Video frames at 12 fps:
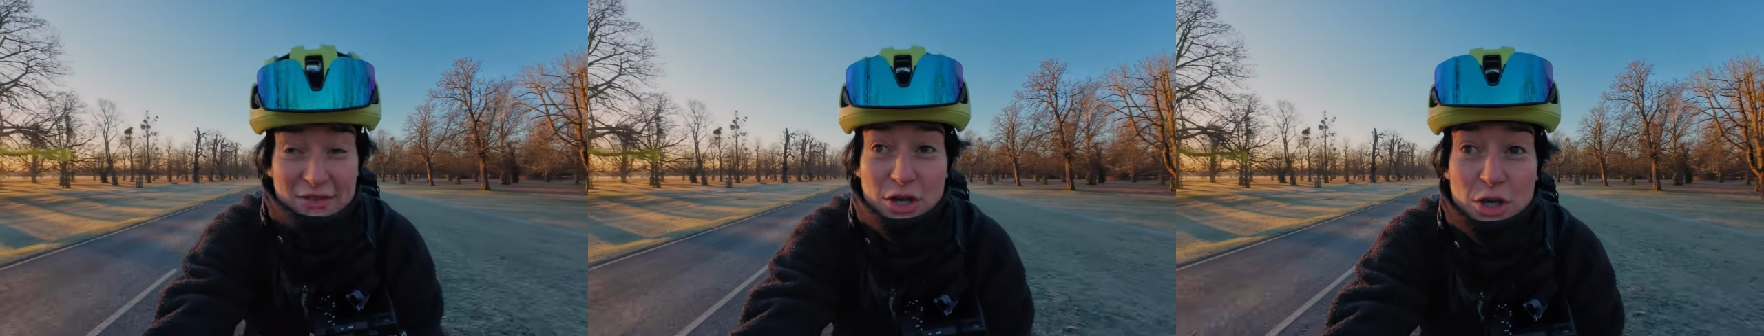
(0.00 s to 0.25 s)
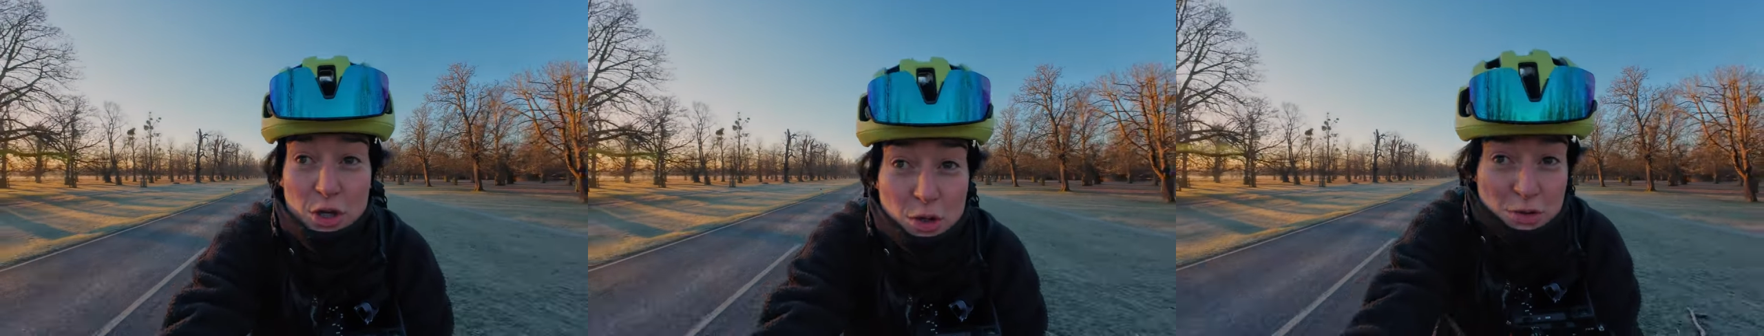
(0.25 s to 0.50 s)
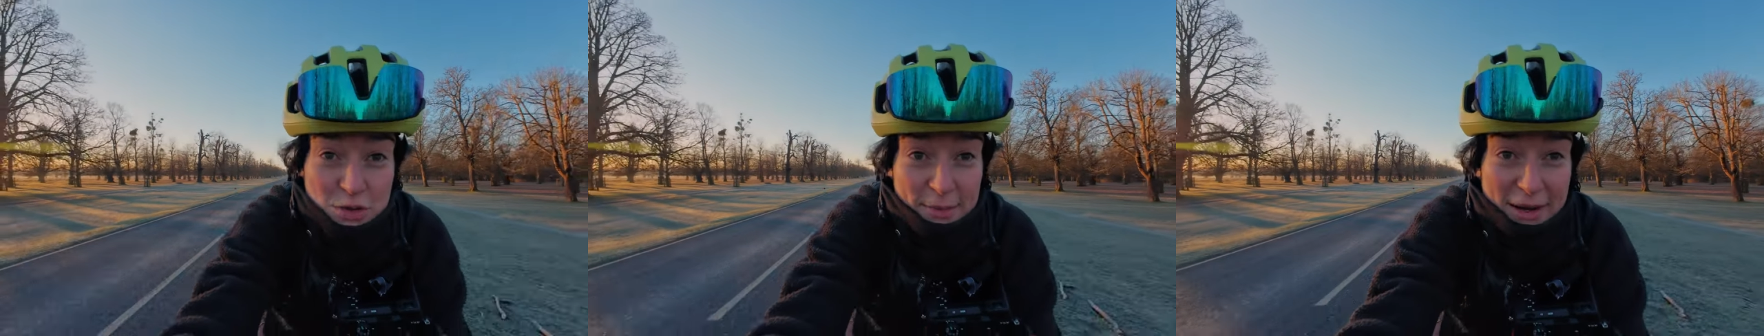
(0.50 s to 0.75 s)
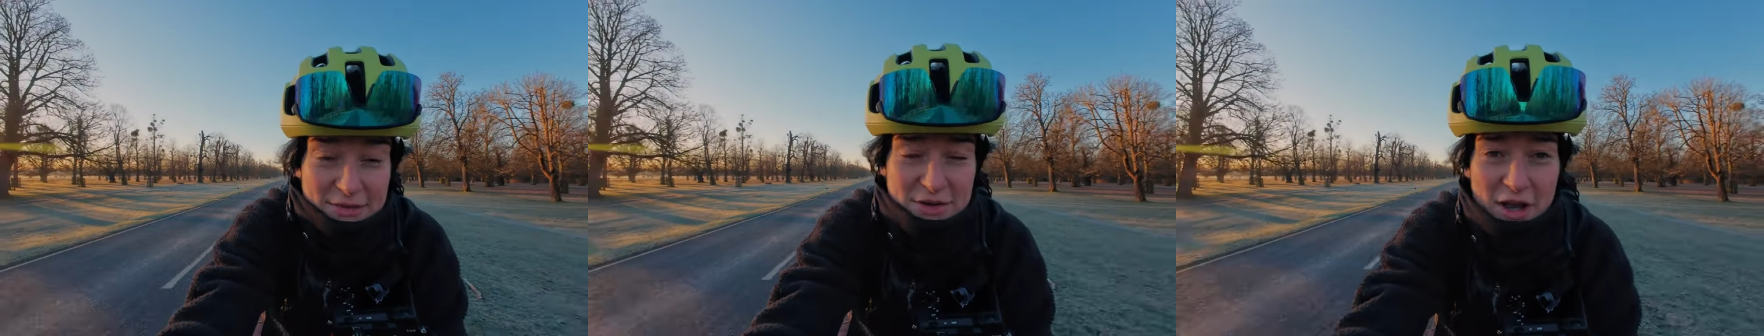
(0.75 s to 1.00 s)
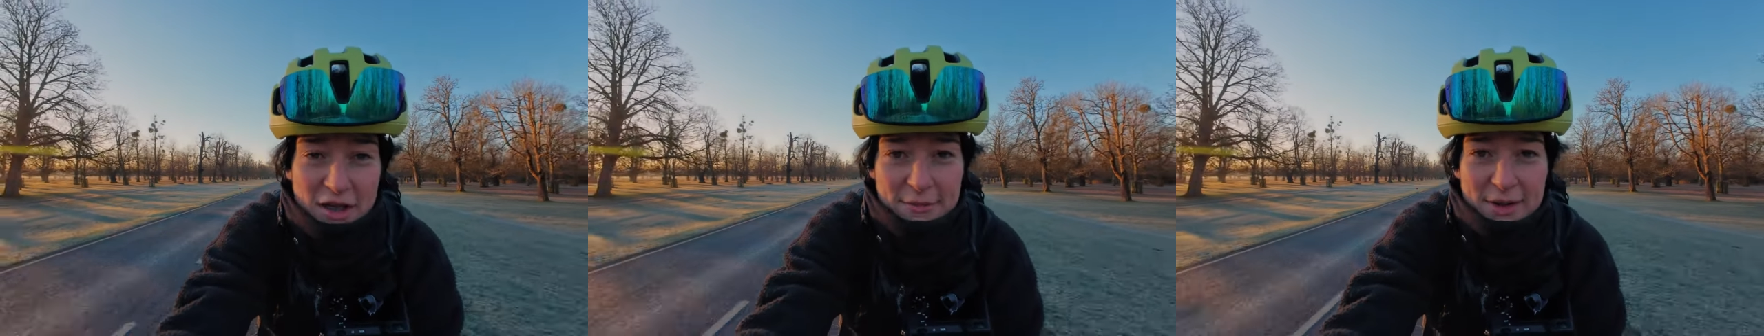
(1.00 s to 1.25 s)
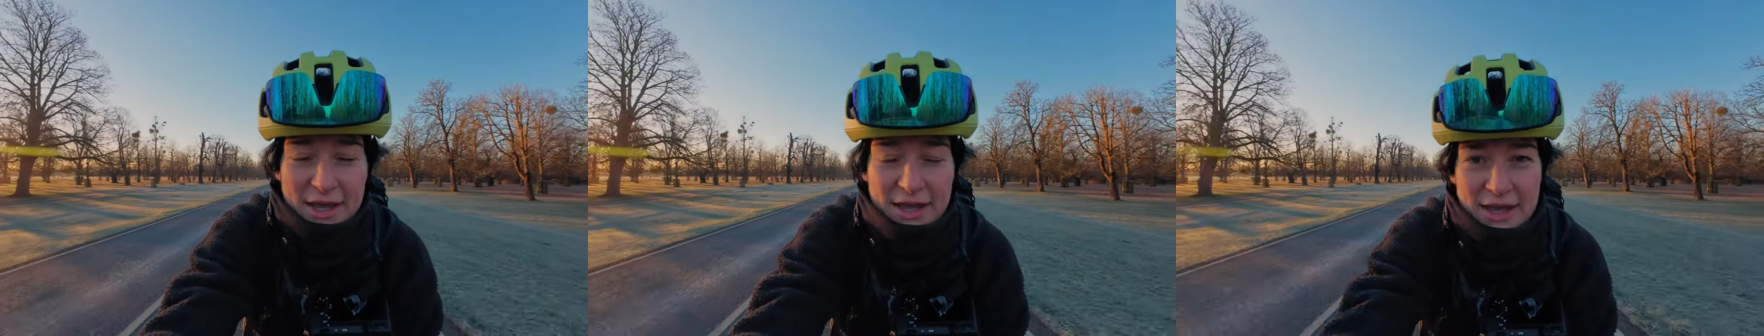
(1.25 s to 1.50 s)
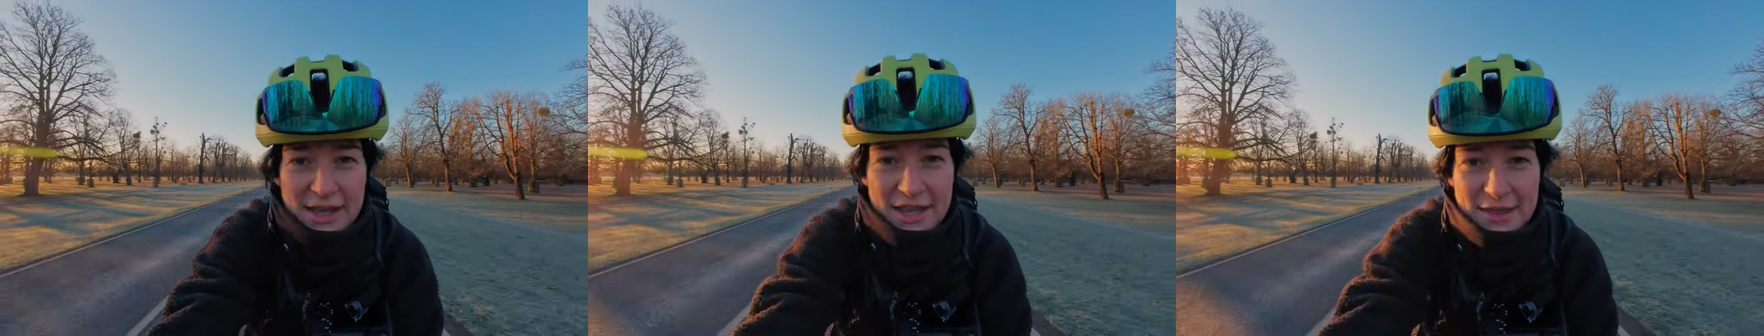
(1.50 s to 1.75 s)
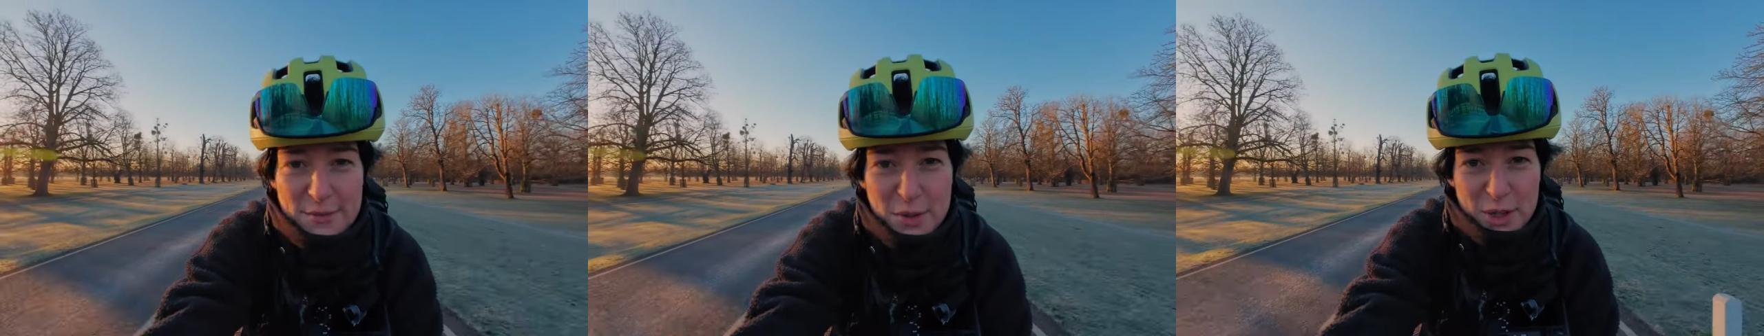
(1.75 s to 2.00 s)
a huge amount of time
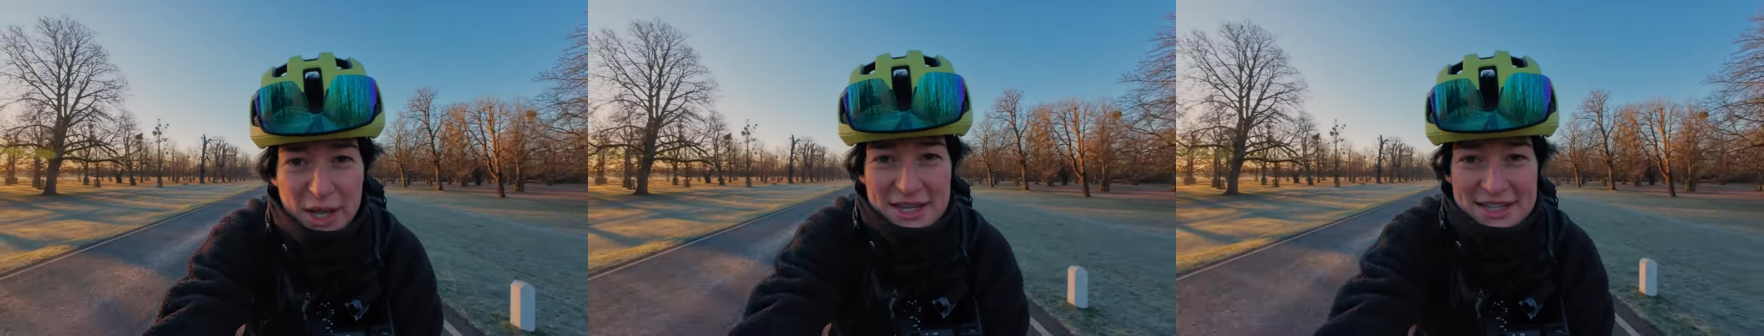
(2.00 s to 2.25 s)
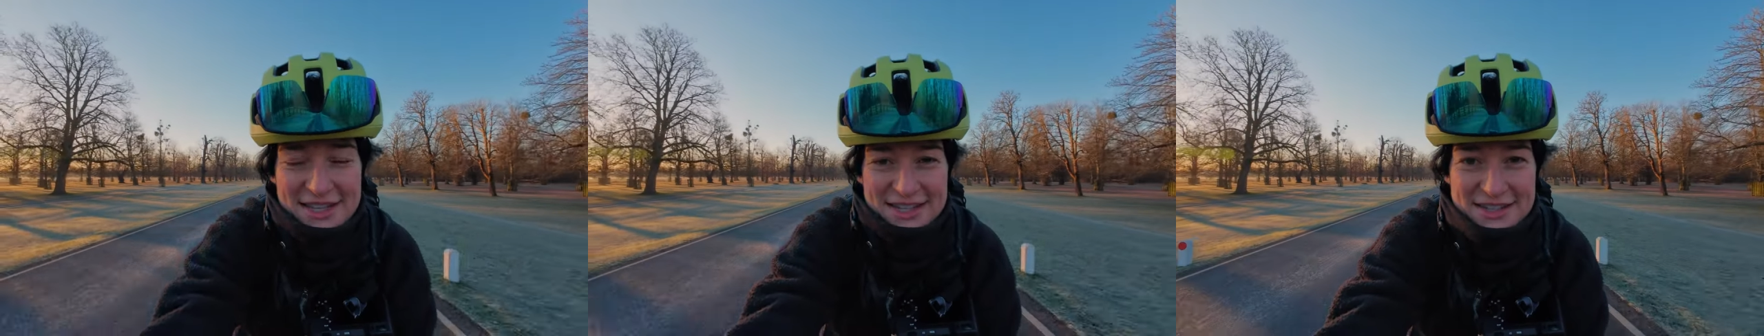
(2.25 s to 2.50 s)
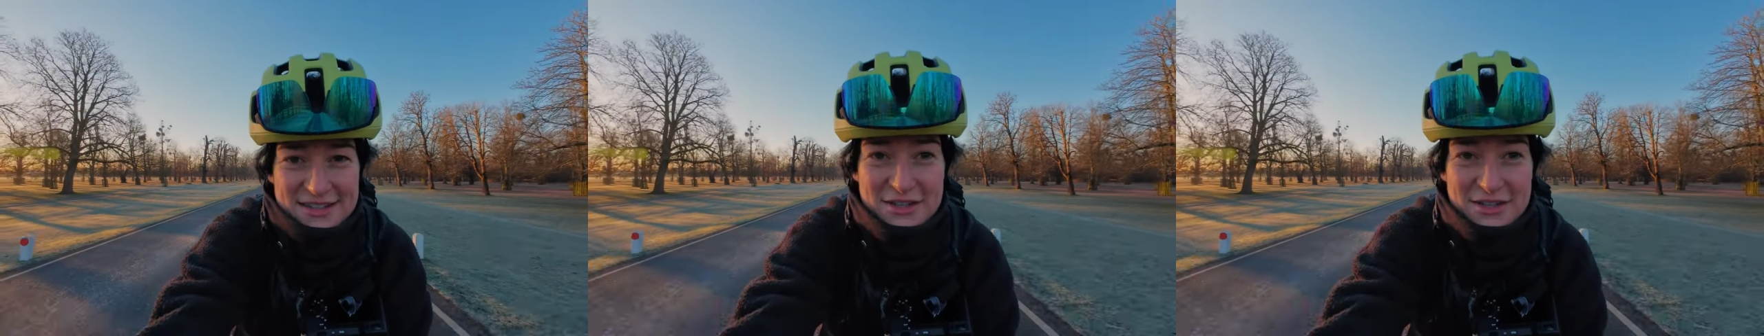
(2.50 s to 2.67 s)
in the mornings to,